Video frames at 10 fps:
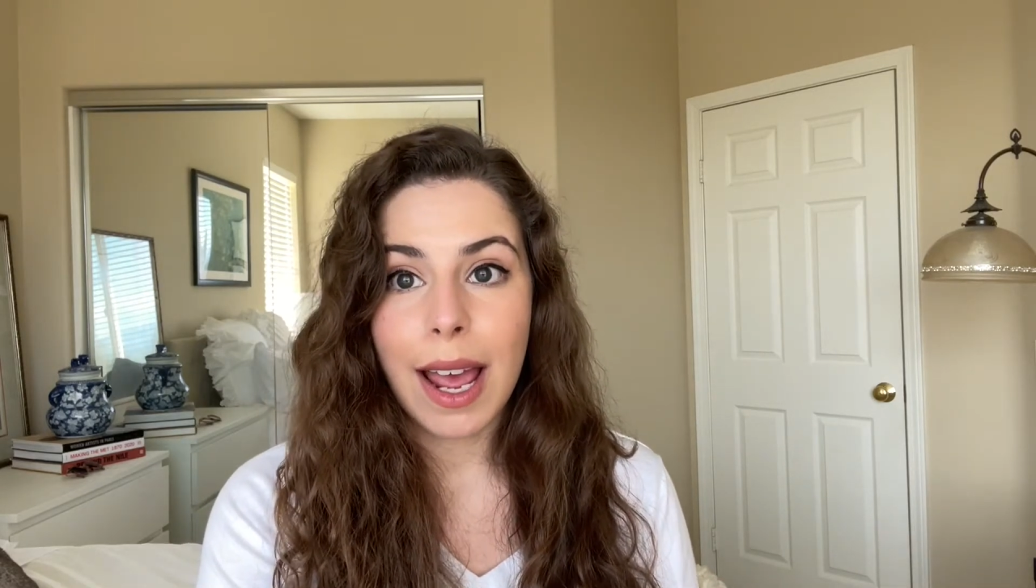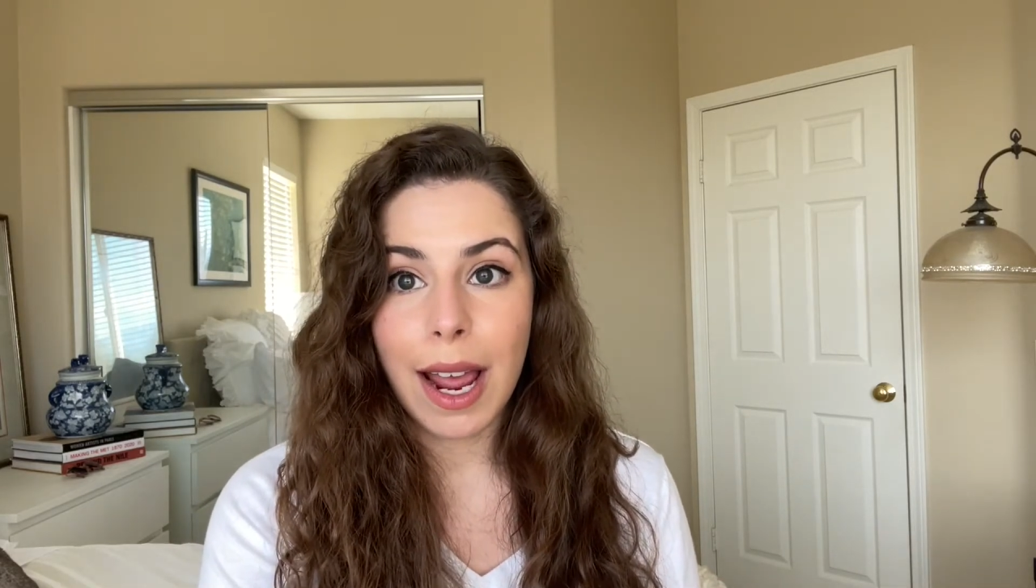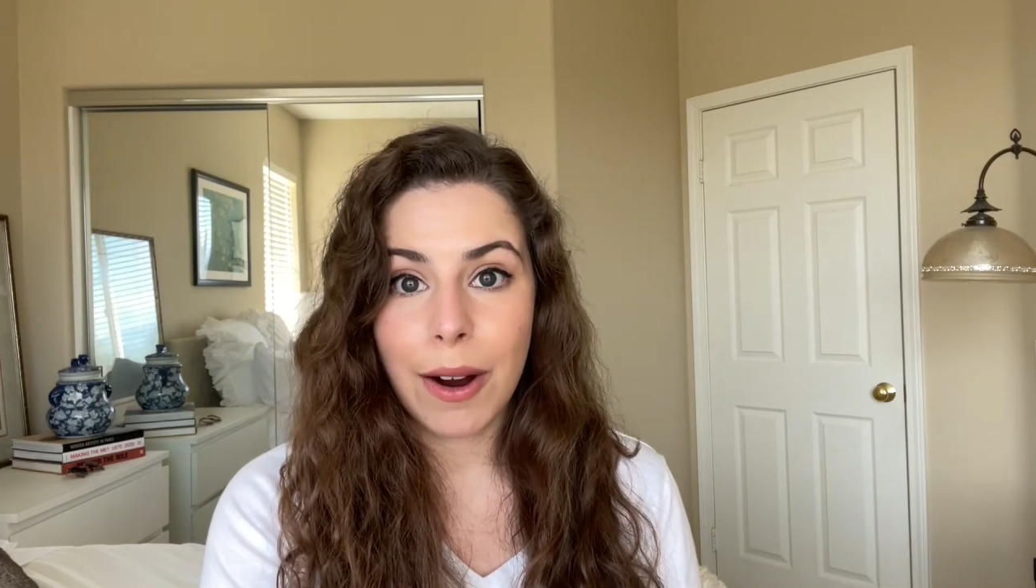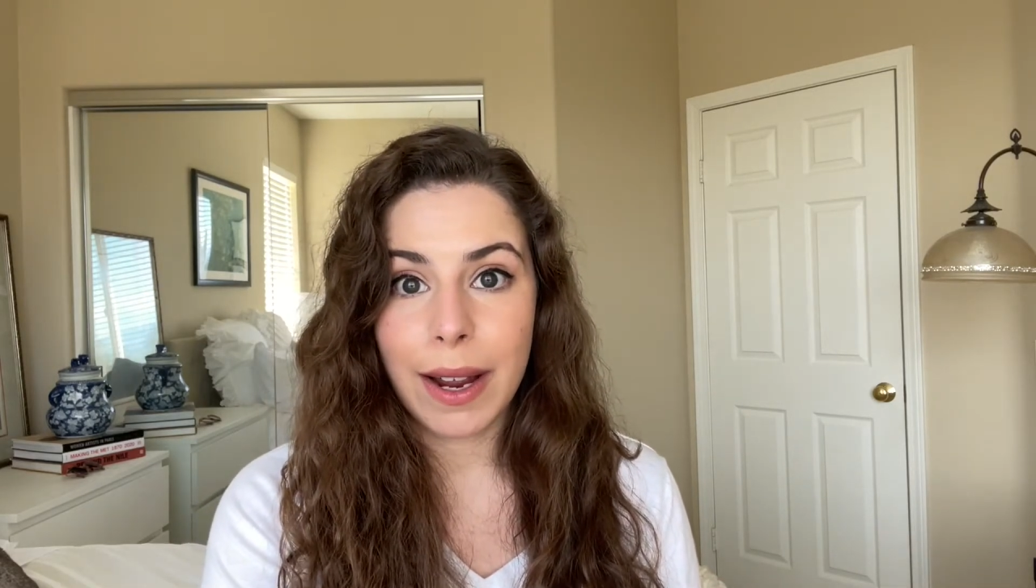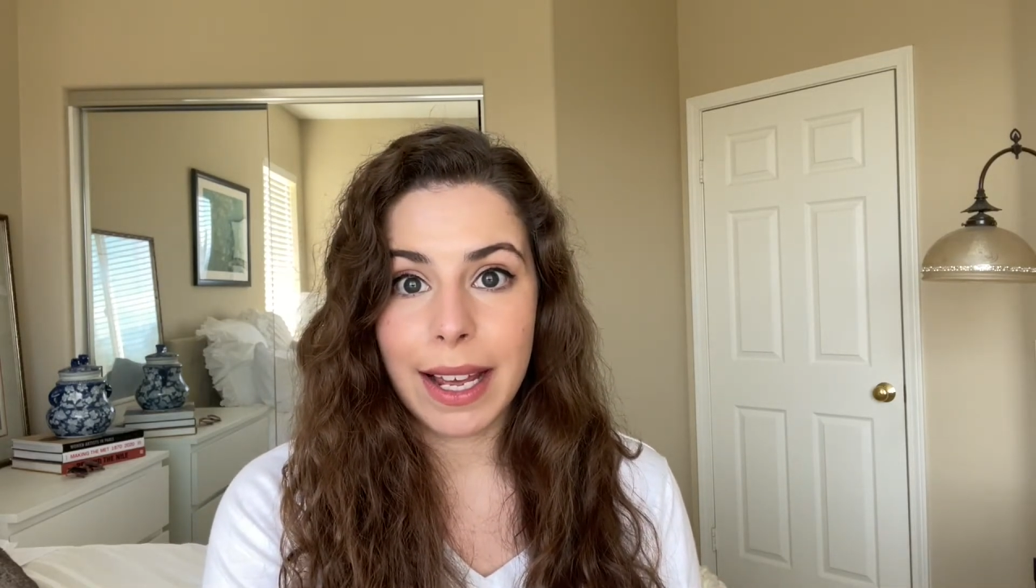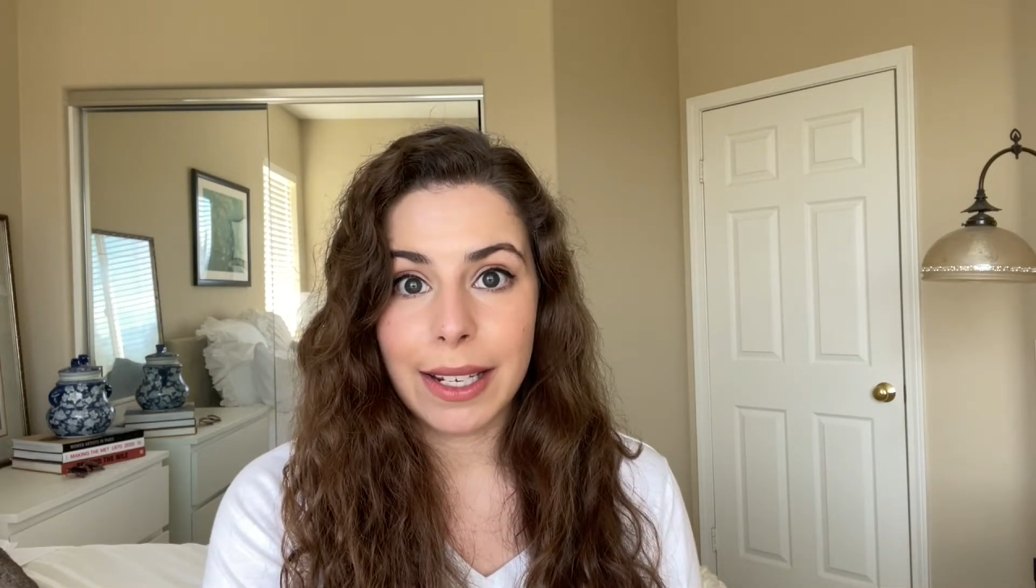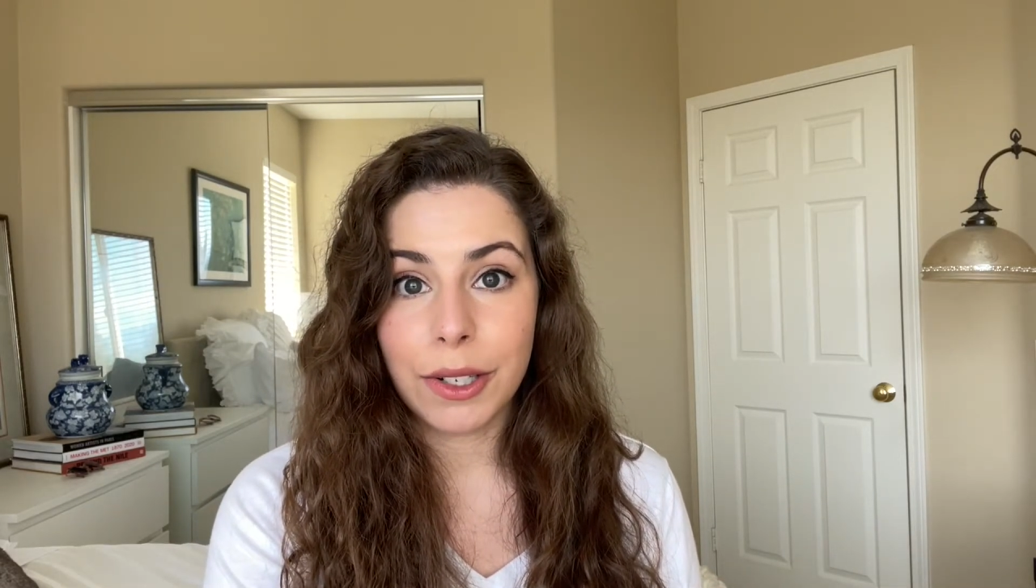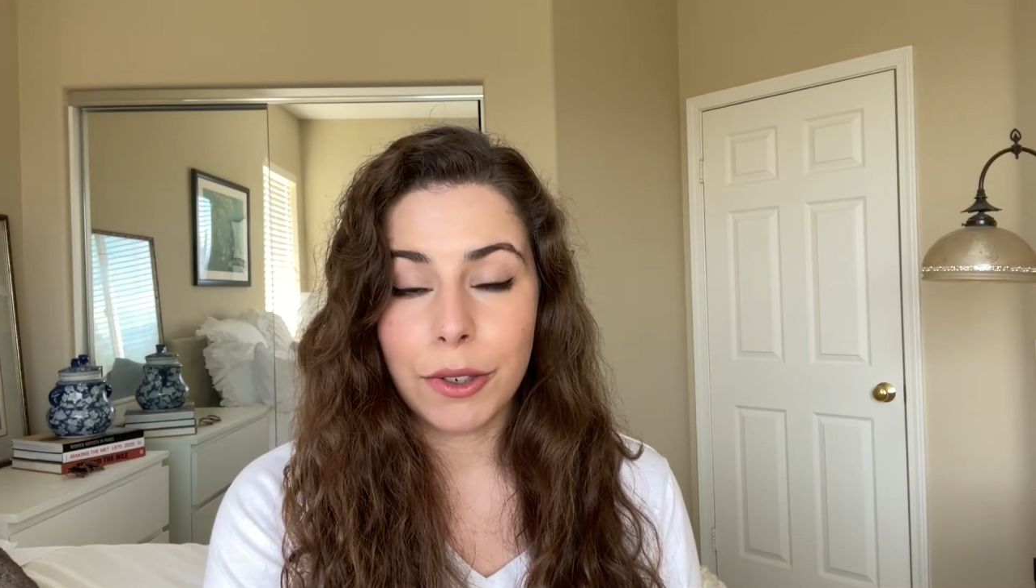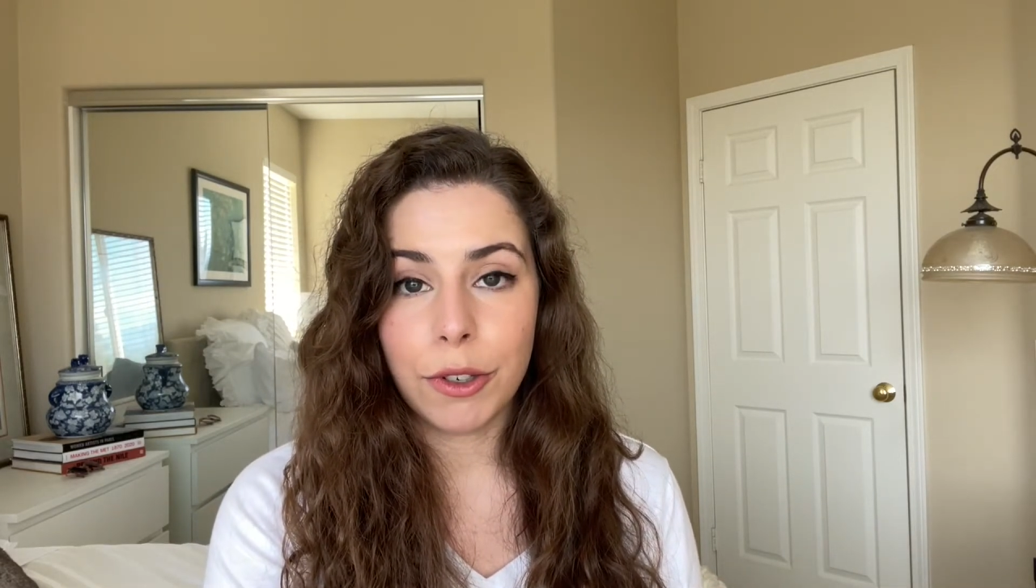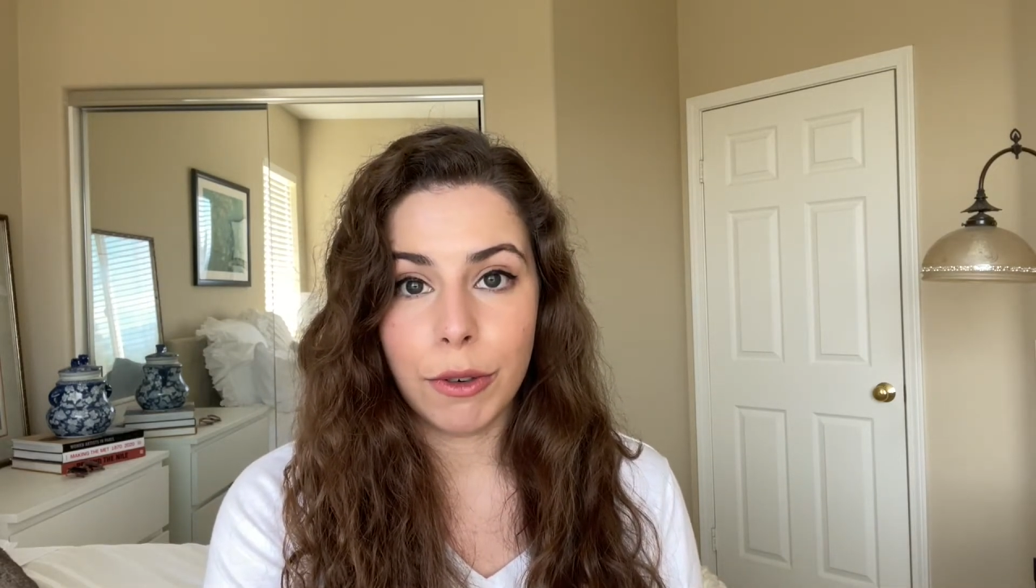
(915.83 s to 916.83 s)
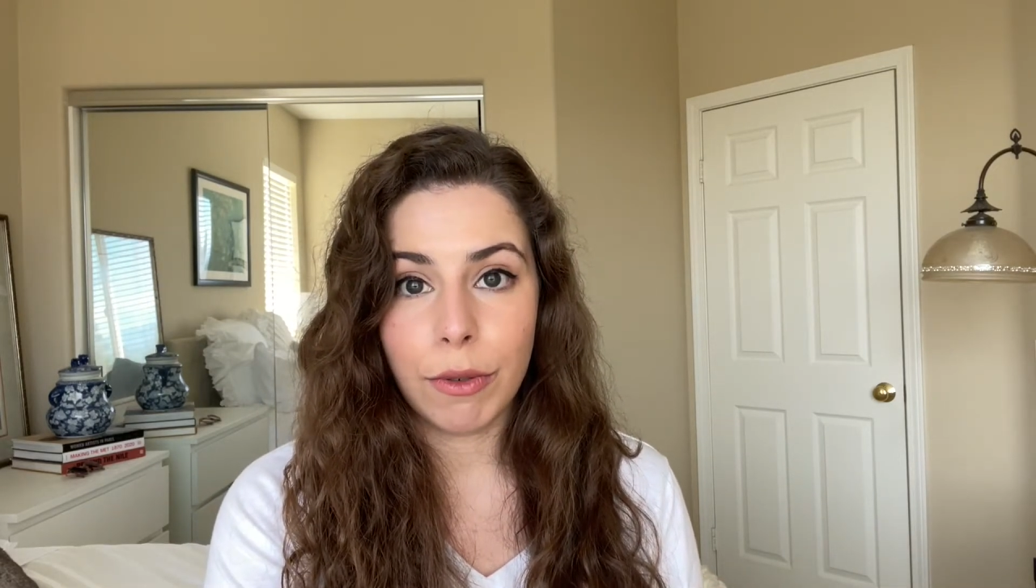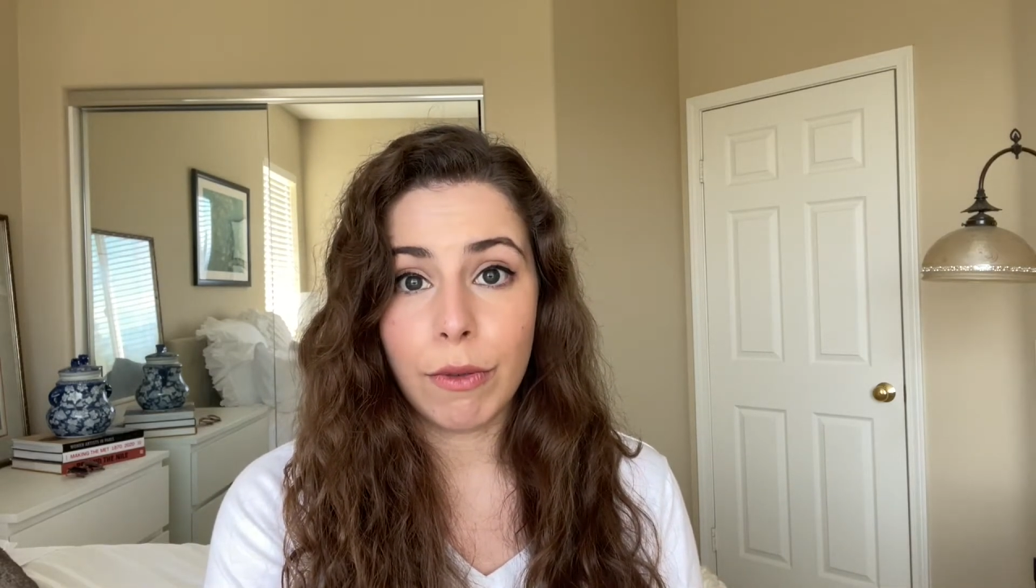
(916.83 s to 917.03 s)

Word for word: areas to